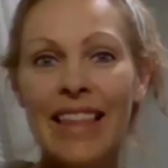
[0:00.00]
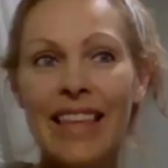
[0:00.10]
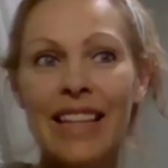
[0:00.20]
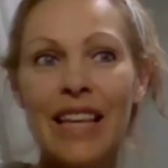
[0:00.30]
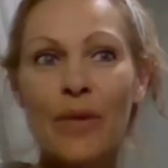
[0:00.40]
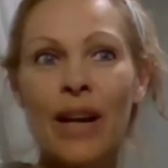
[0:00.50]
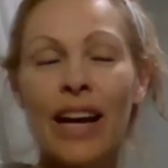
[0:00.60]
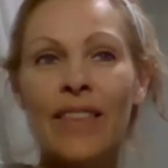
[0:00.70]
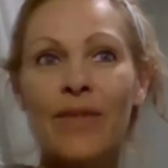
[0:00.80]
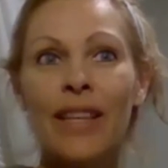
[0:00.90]
I think that when
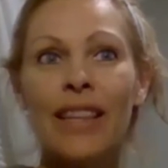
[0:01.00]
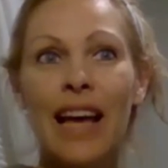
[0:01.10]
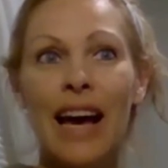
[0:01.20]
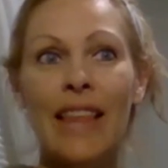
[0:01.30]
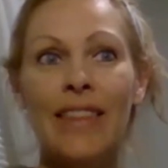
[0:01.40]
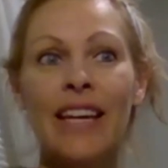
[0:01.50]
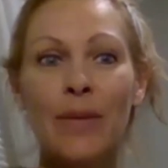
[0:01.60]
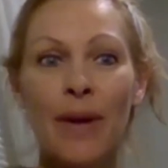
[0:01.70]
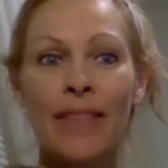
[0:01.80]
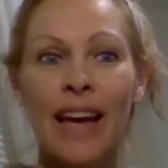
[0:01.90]
I
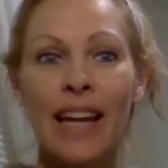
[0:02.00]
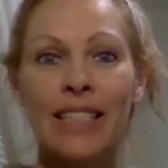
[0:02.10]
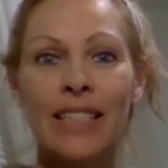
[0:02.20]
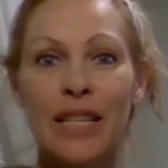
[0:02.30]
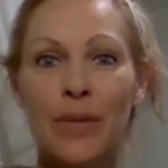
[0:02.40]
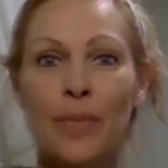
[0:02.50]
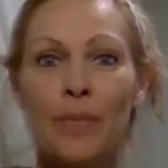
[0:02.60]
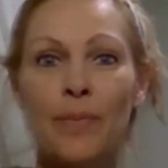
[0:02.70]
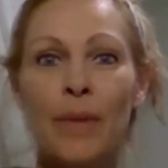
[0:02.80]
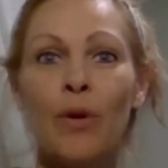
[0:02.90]
think about that, it's like the
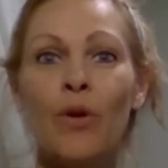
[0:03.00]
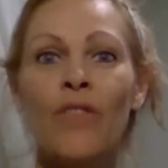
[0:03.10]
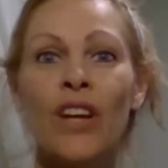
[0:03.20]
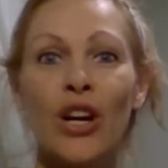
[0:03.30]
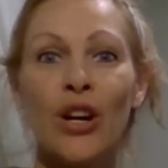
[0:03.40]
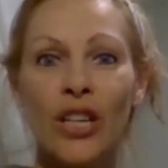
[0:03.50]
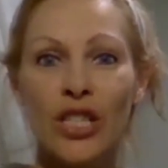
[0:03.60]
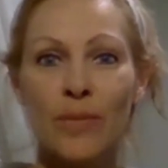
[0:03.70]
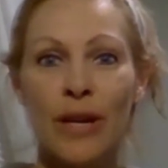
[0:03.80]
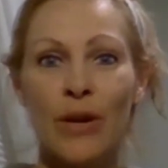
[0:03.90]
people who've
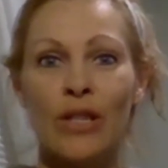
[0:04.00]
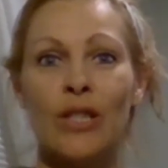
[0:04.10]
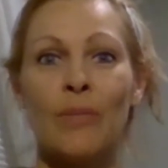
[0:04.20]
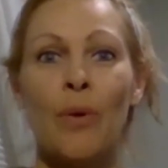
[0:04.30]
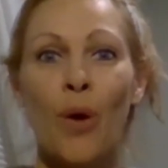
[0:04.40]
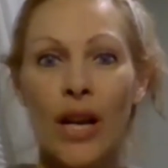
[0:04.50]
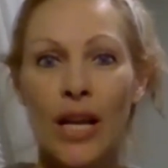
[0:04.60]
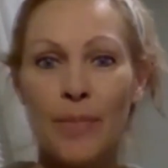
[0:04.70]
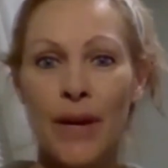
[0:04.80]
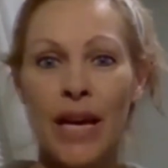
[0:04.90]
encouraged me or
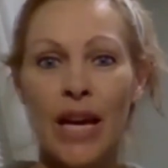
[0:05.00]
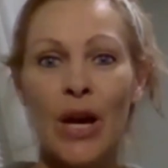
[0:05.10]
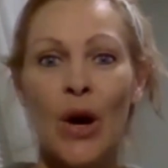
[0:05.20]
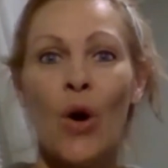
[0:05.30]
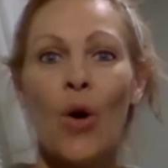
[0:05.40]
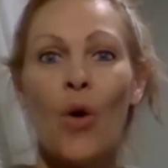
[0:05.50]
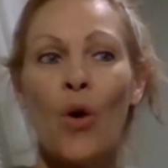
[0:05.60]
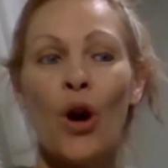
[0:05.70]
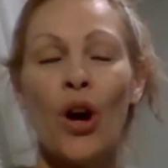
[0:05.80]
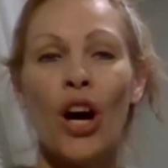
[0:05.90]
supported me
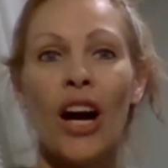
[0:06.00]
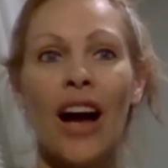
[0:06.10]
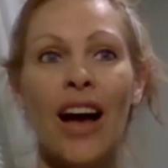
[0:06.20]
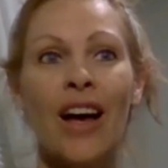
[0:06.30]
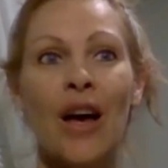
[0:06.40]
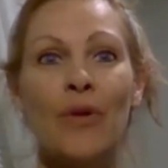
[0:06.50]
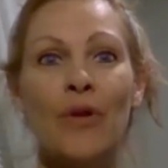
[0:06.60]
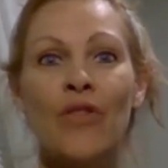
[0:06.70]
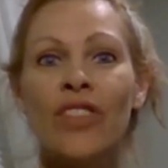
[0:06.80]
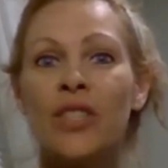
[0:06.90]
or
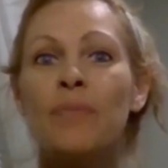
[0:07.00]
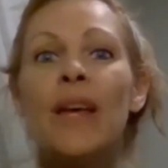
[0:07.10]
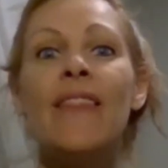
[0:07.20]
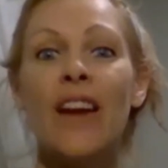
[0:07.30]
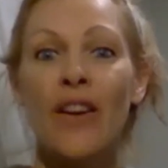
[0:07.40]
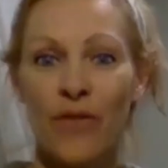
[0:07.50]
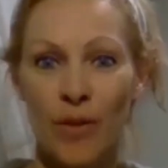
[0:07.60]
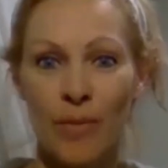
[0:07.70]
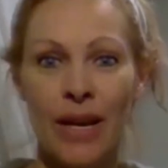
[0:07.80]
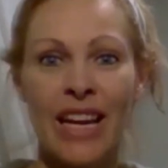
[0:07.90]
who've just been there
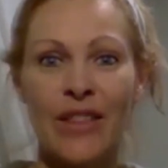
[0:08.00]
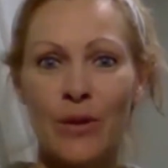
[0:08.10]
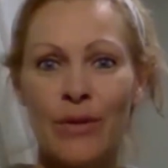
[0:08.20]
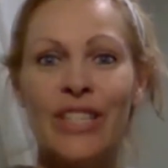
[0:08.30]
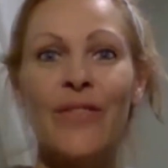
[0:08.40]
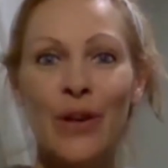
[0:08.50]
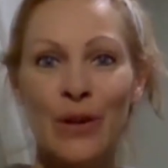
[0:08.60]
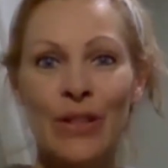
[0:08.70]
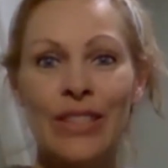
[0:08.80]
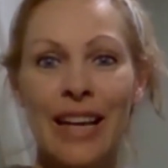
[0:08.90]
for me through
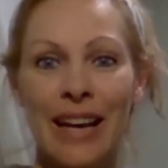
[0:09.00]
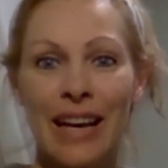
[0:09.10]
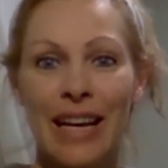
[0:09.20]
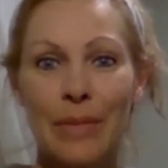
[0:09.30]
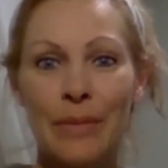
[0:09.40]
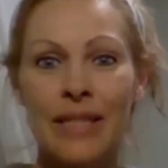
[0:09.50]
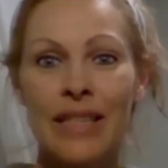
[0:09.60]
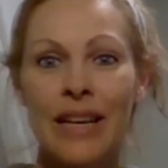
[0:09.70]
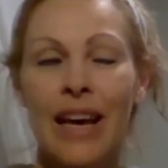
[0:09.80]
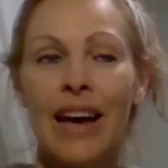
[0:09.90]
difficult times.